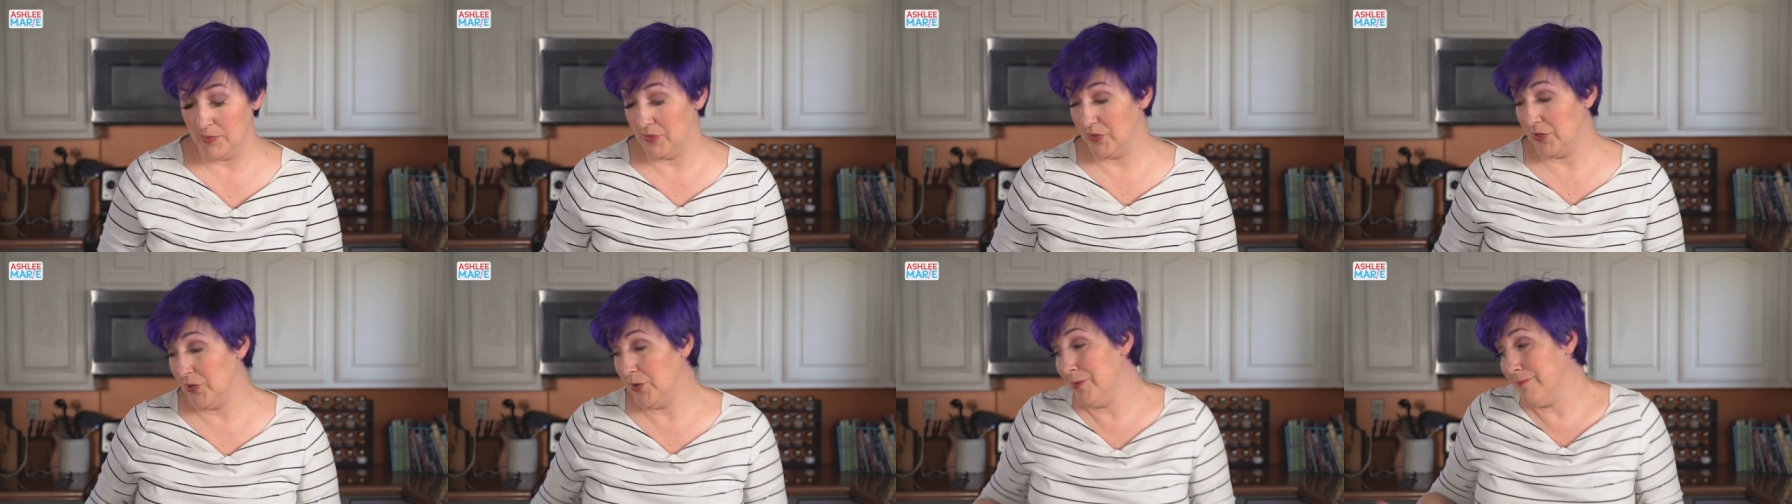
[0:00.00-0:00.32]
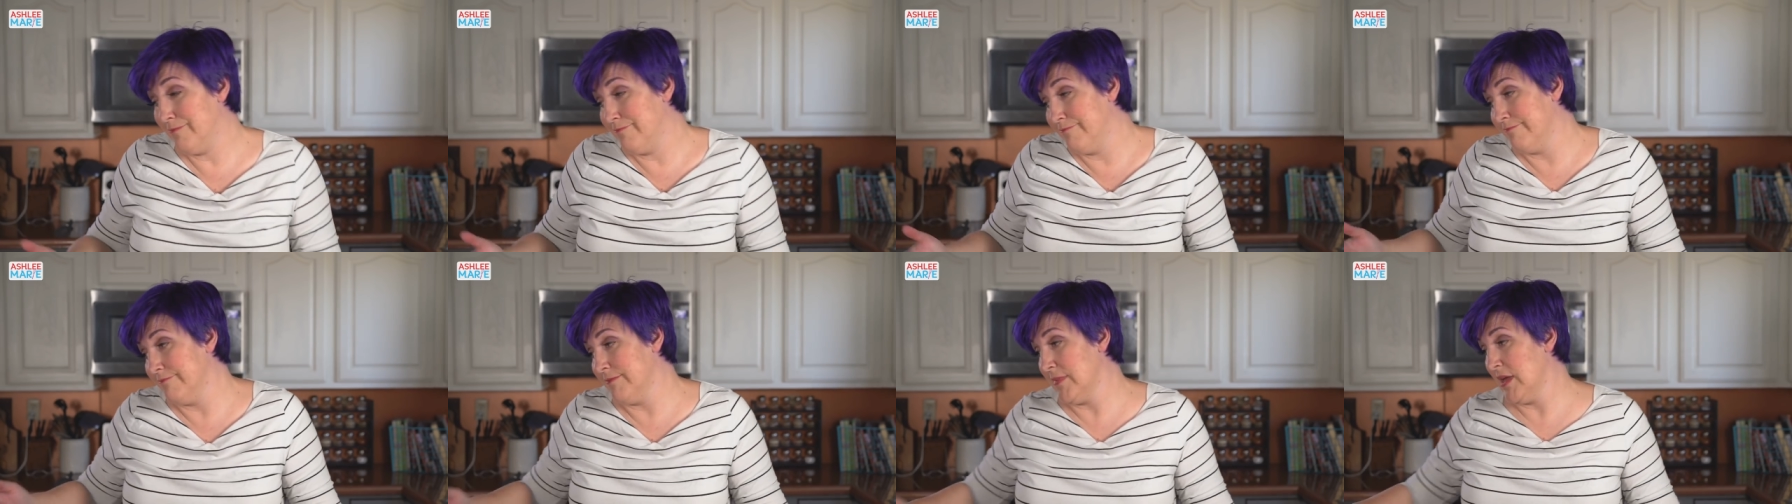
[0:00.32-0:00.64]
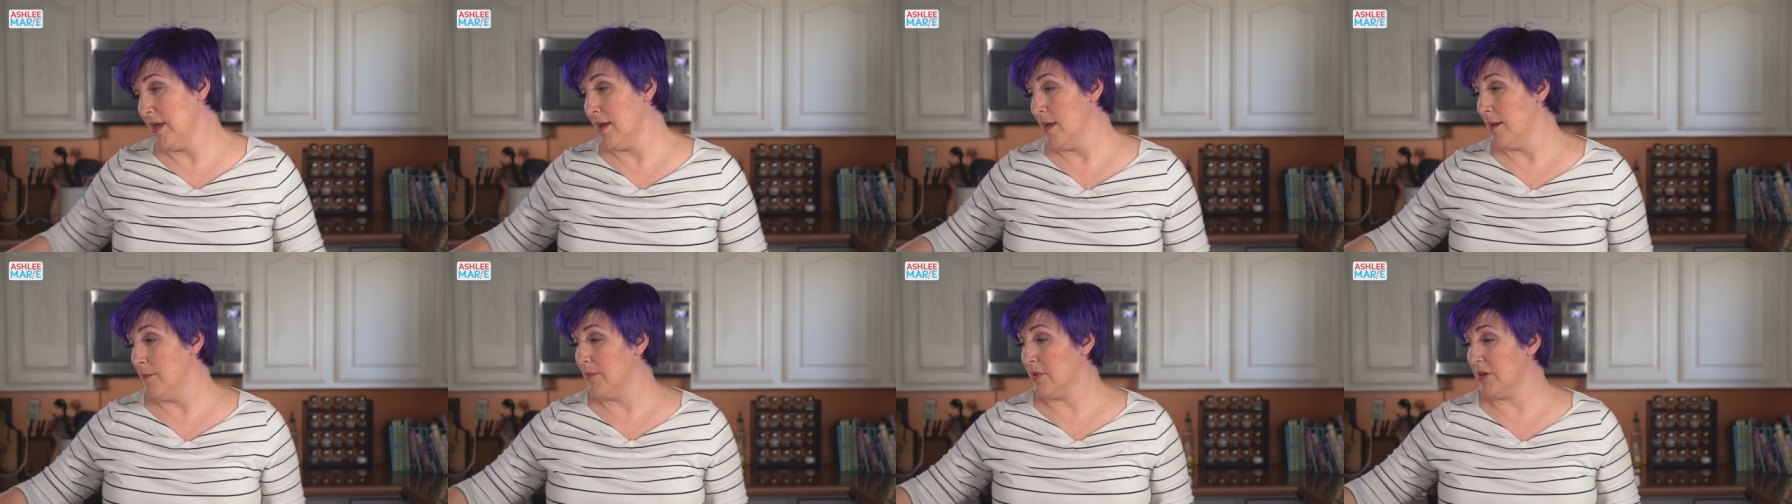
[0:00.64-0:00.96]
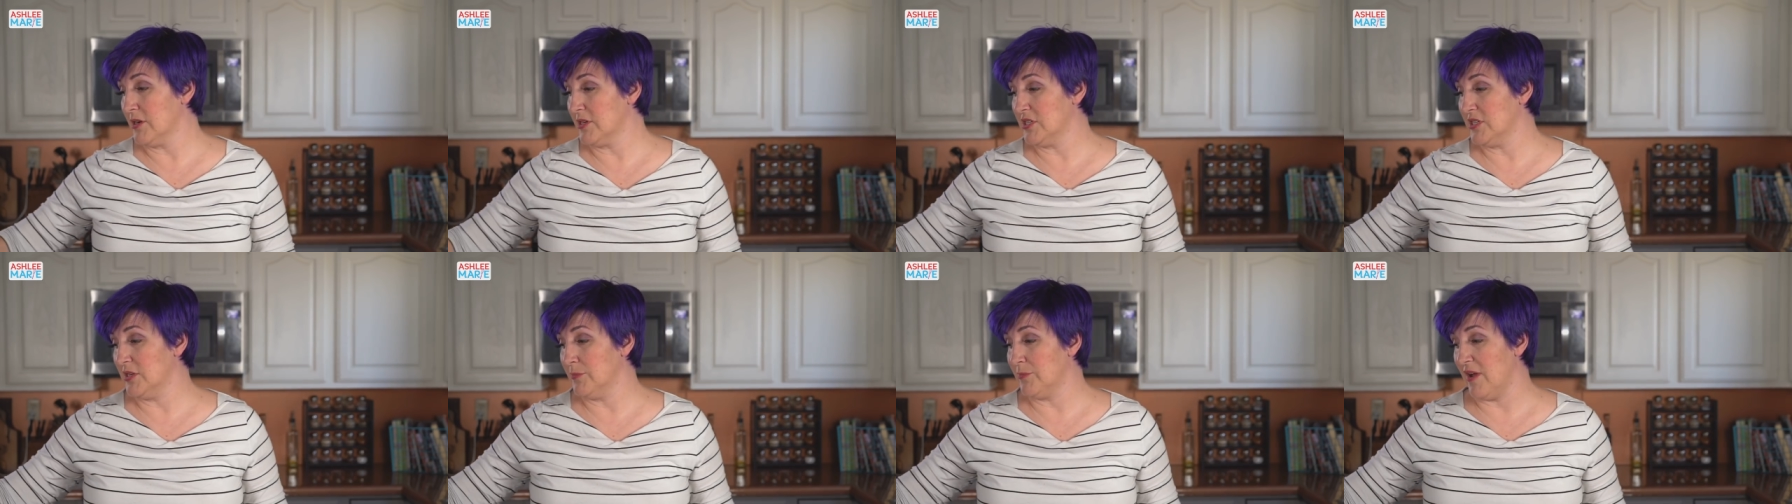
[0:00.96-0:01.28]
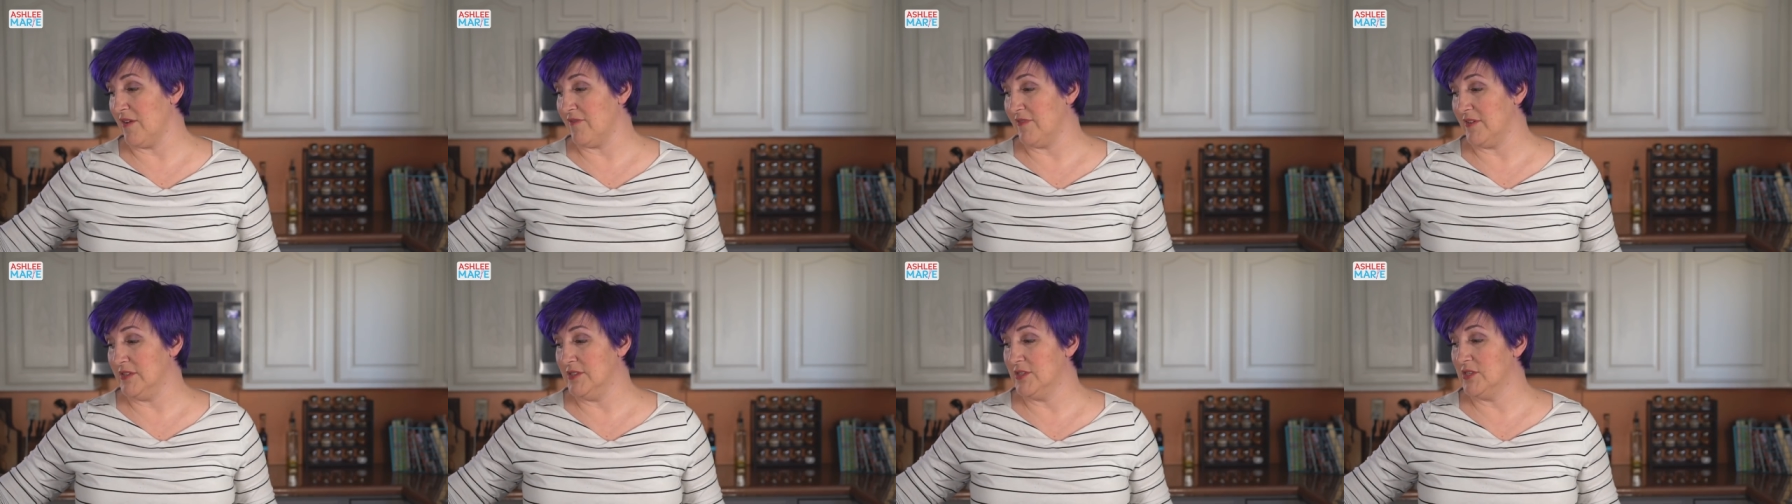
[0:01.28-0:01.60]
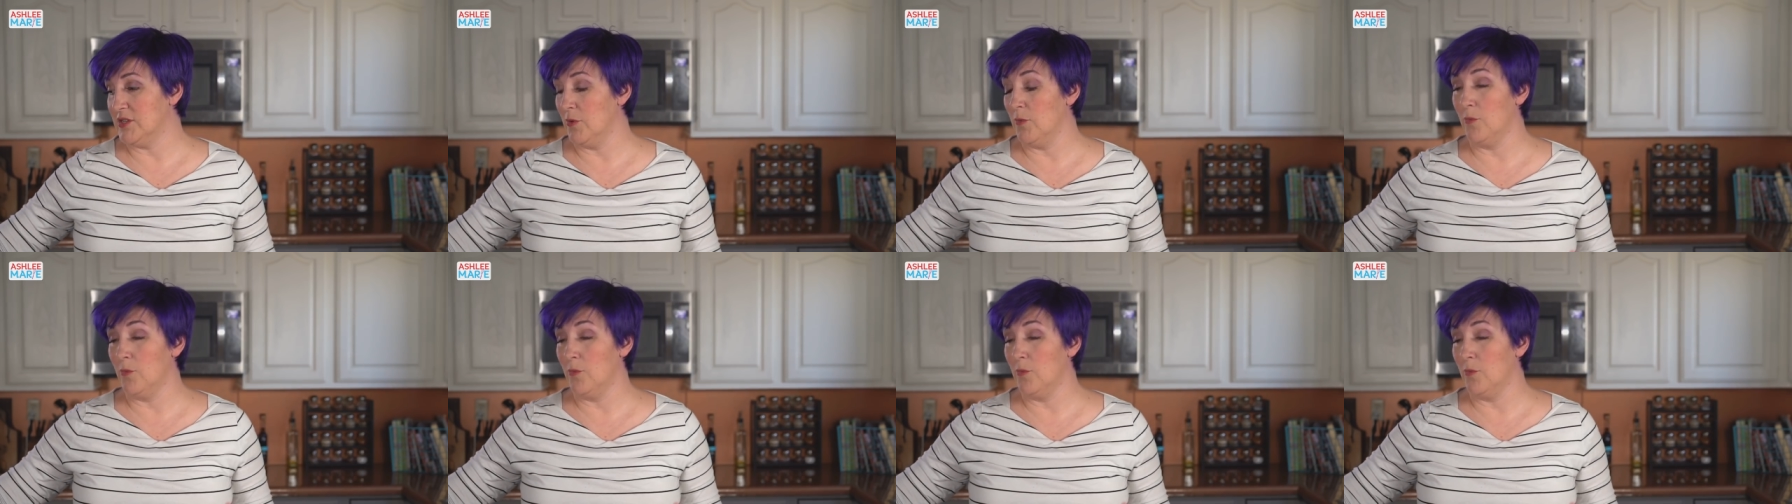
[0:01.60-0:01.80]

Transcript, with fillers: do. Personal preference. So